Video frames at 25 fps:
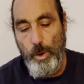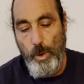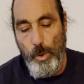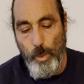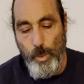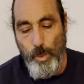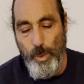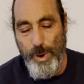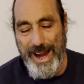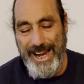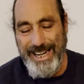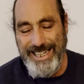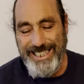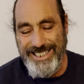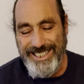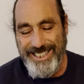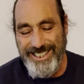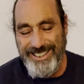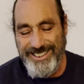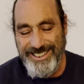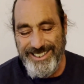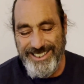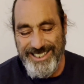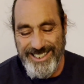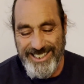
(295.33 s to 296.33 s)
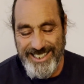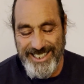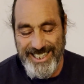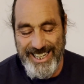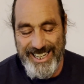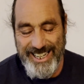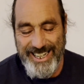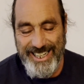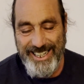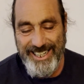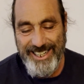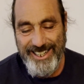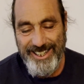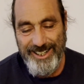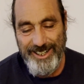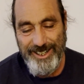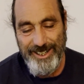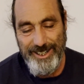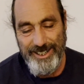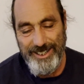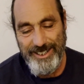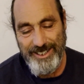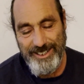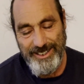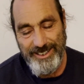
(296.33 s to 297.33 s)
Wait and see.
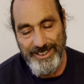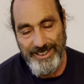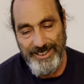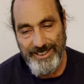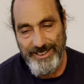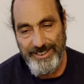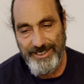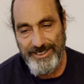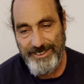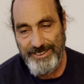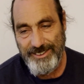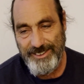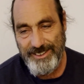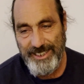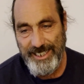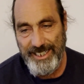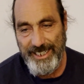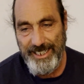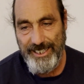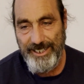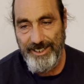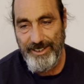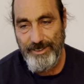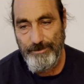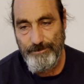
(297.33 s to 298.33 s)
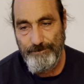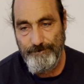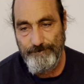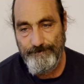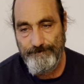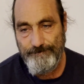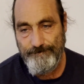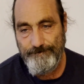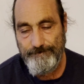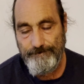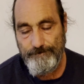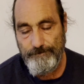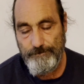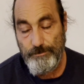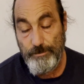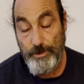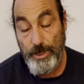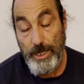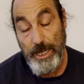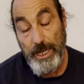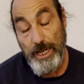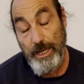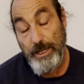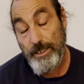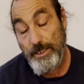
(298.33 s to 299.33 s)
See,
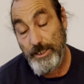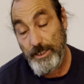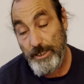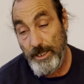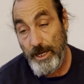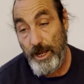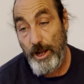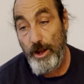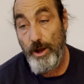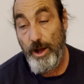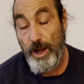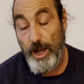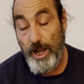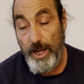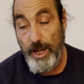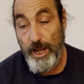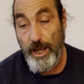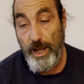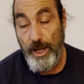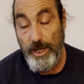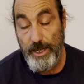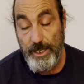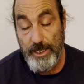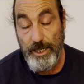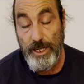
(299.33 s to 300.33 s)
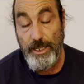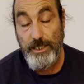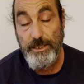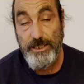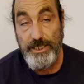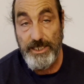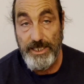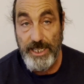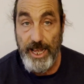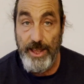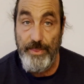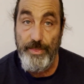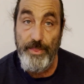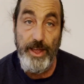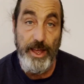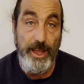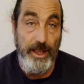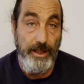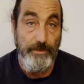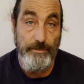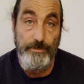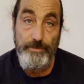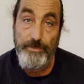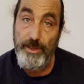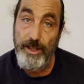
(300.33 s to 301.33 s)
Well, I can understand
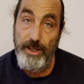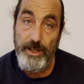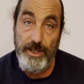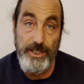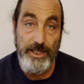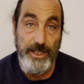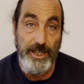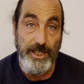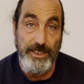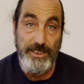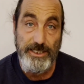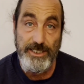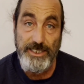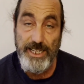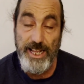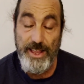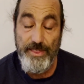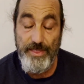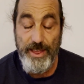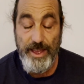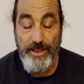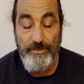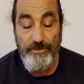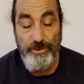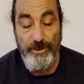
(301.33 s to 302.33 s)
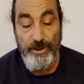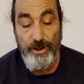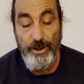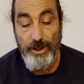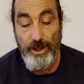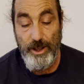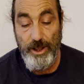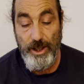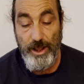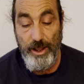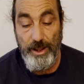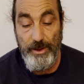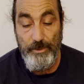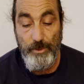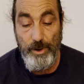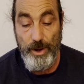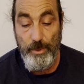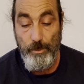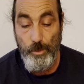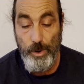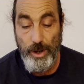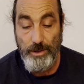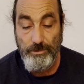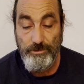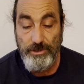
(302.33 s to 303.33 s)
that. I can understand that
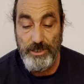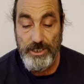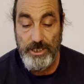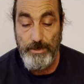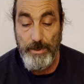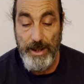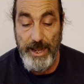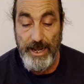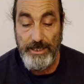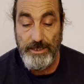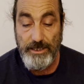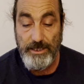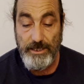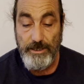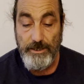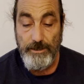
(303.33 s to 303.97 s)
in one respect,